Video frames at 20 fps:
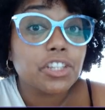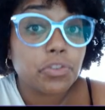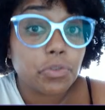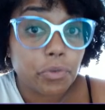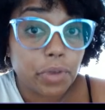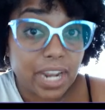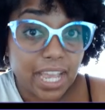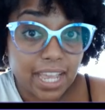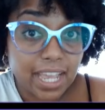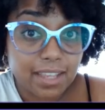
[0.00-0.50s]

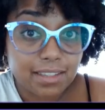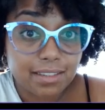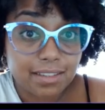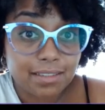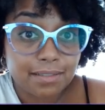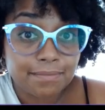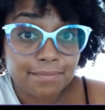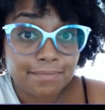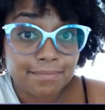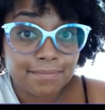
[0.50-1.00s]
days
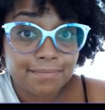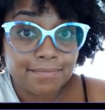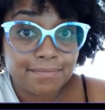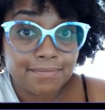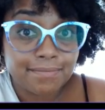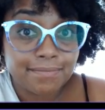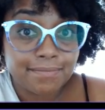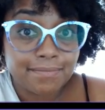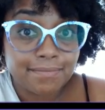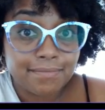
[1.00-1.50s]

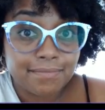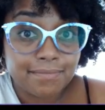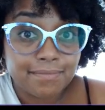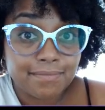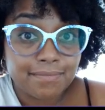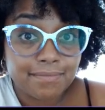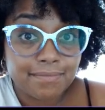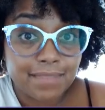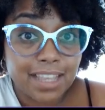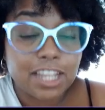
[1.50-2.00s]

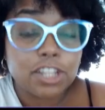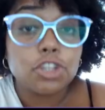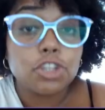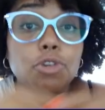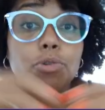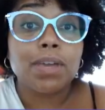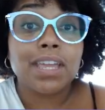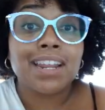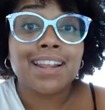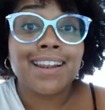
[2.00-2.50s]
until you
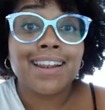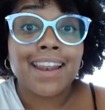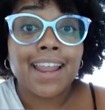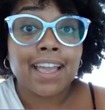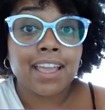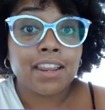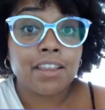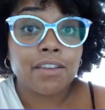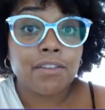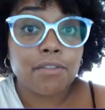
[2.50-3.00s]
get a
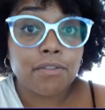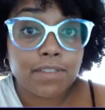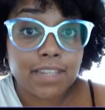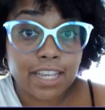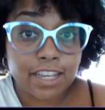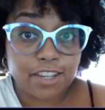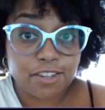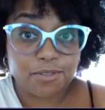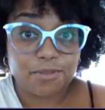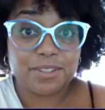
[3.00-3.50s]
negative
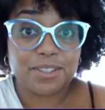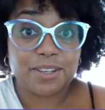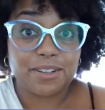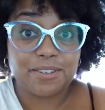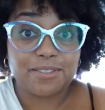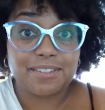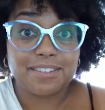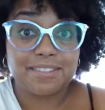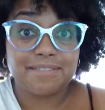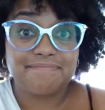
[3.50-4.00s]
test
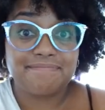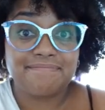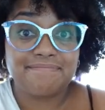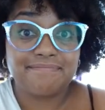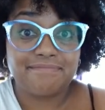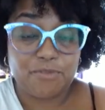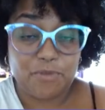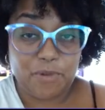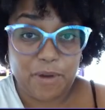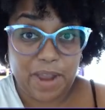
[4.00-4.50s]
result,
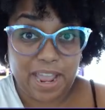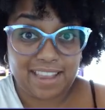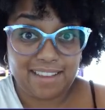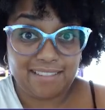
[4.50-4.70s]
right?